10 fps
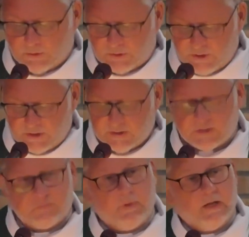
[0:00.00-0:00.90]
to which
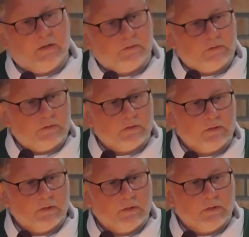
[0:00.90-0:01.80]
Jesus speaks
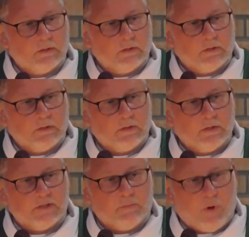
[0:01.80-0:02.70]

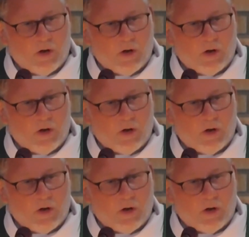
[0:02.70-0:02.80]
is